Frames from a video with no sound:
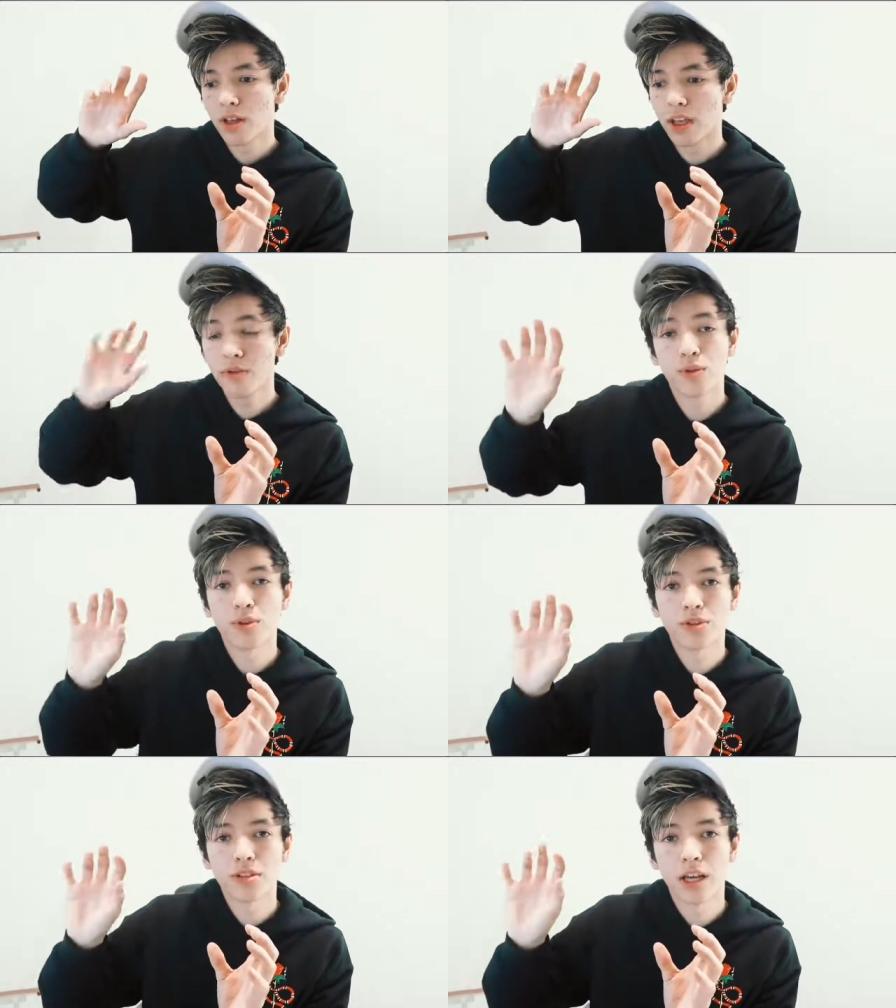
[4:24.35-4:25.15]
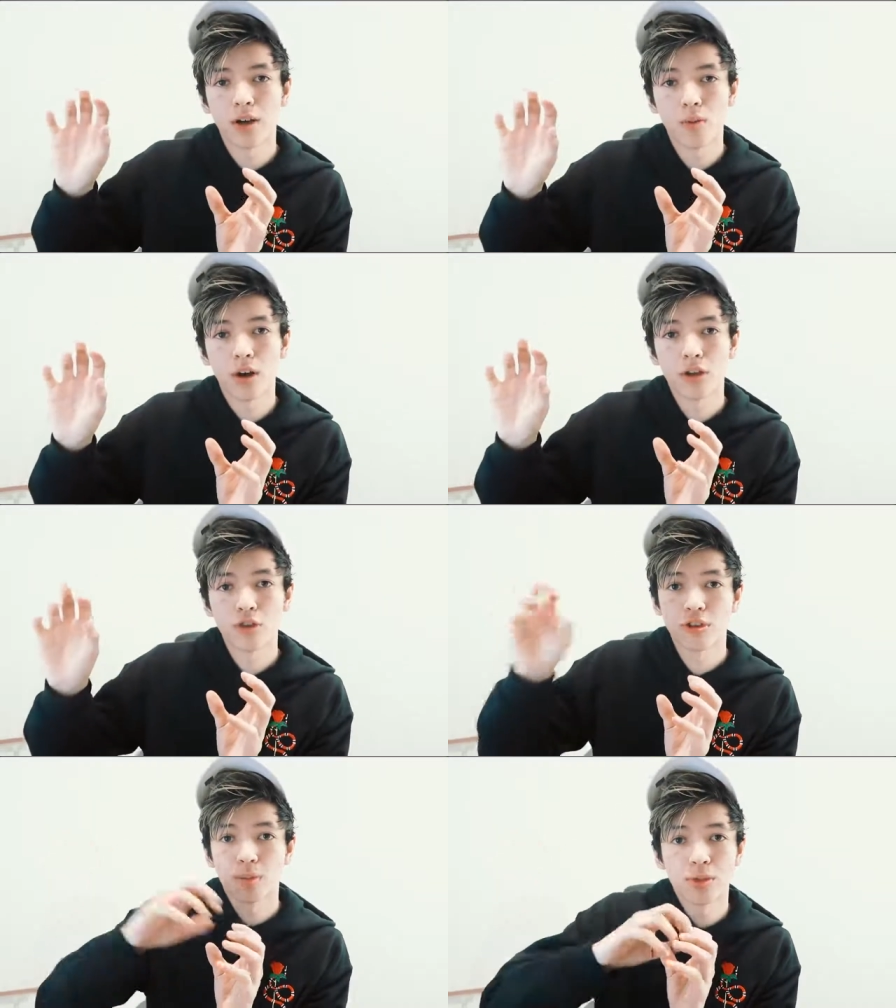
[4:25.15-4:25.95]
influencers that
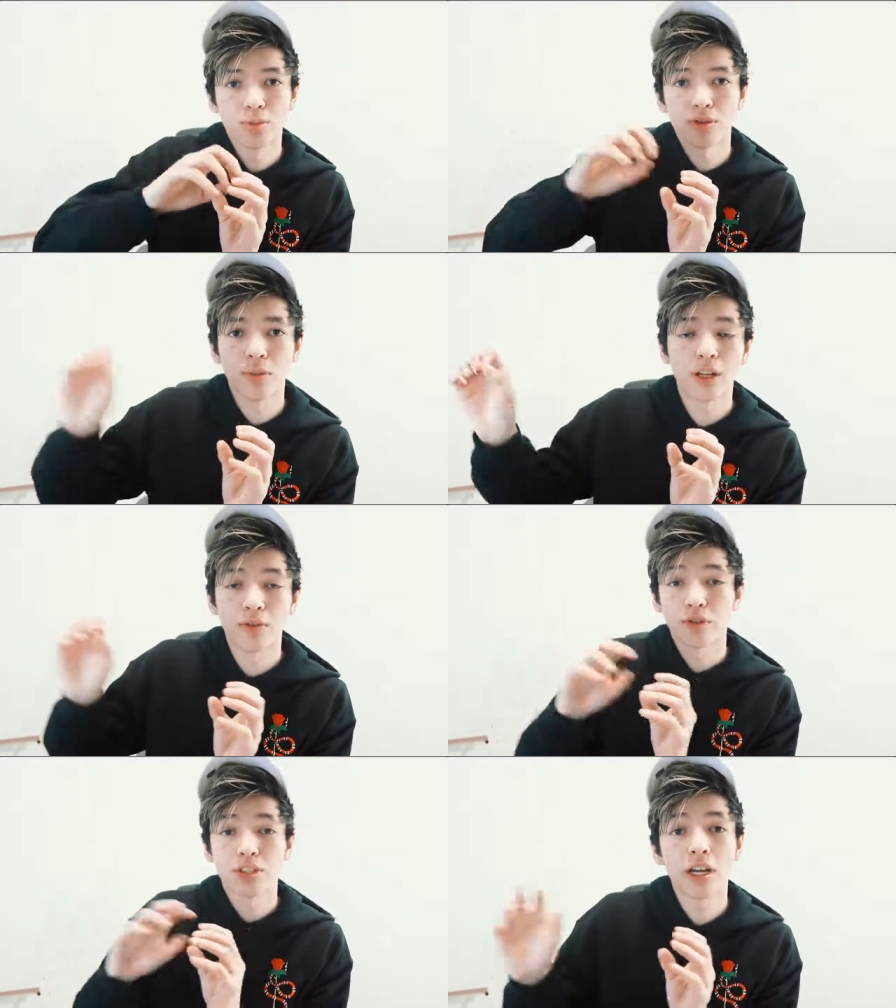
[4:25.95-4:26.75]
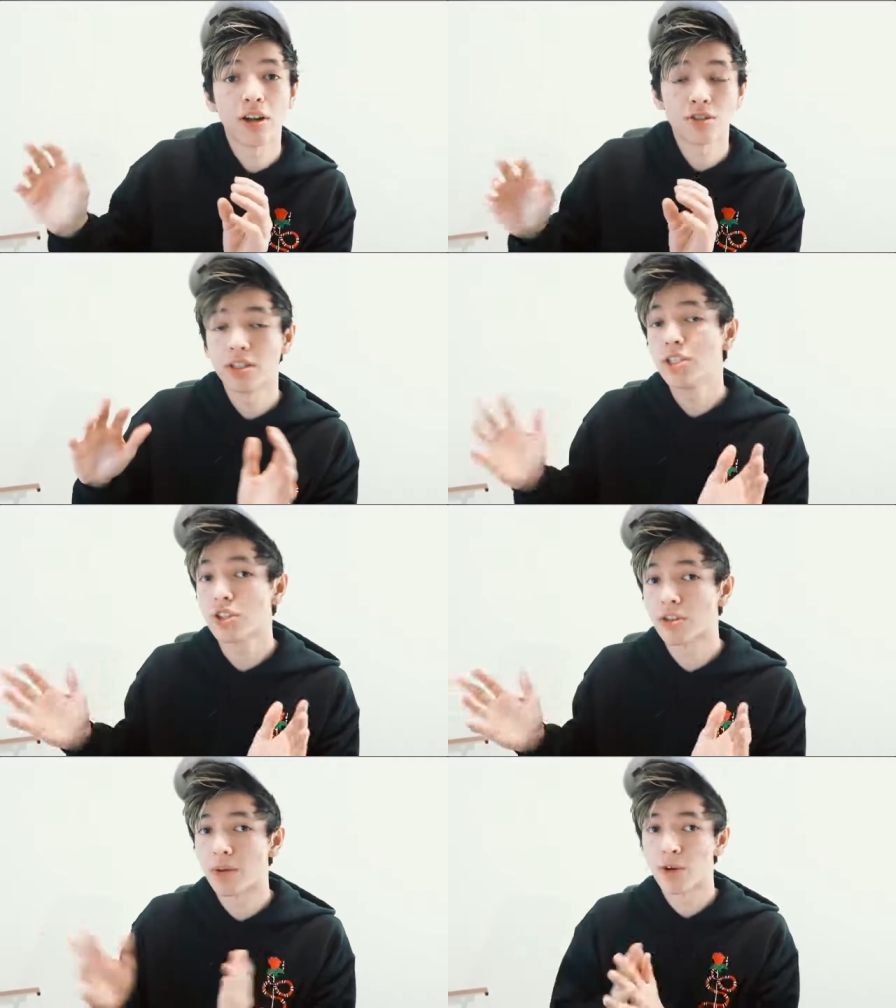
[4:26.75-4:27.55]
want dropshippers money for shoutouts on
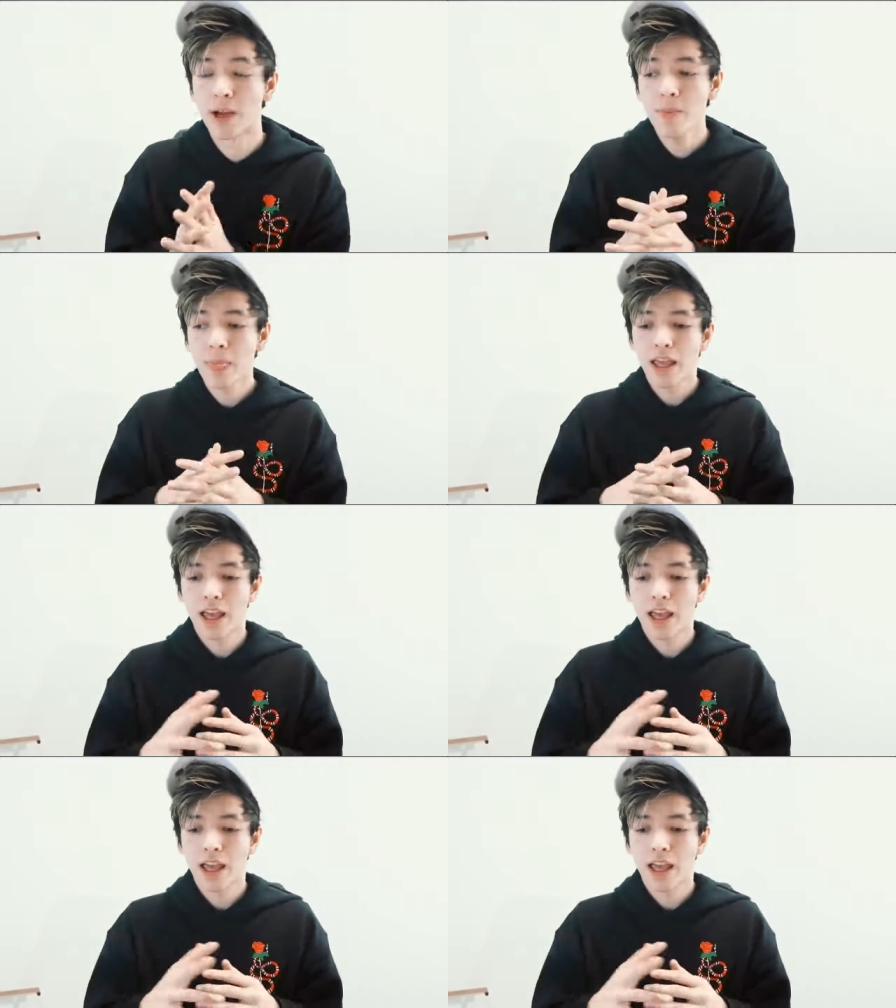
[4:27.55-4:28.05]
Instagram, okay?